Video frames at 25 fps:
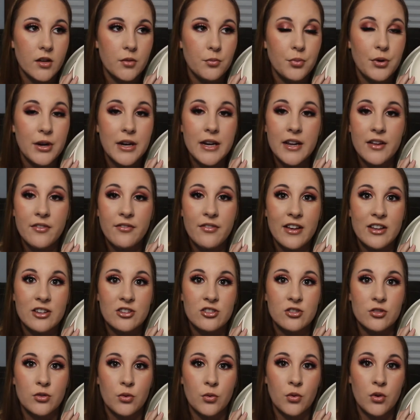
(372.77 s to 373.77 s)
Brittany
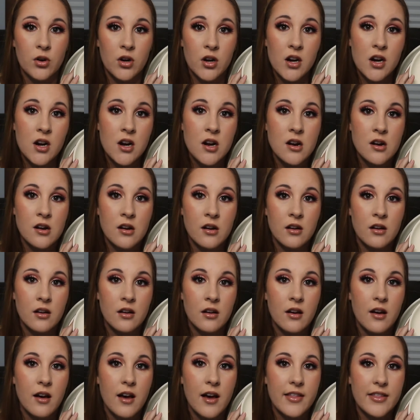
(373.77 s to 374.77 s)
Vassour.
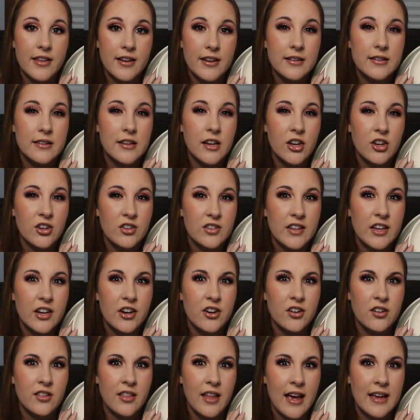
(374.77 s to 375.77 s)
I think is how you say
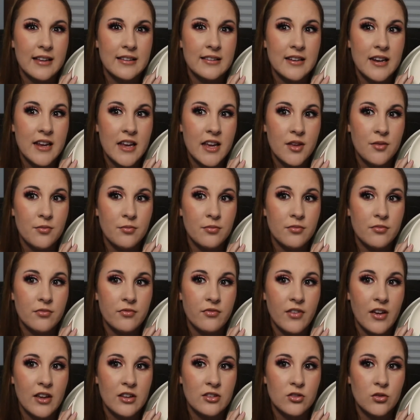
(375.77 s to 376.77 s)
her last name.
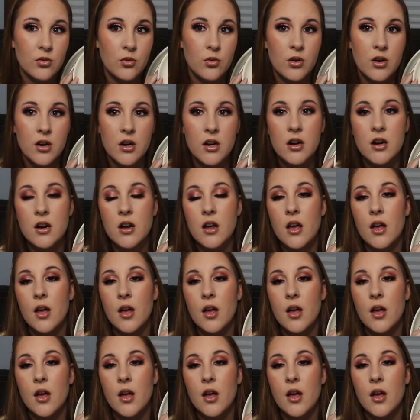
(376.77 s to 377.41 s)
Vassour.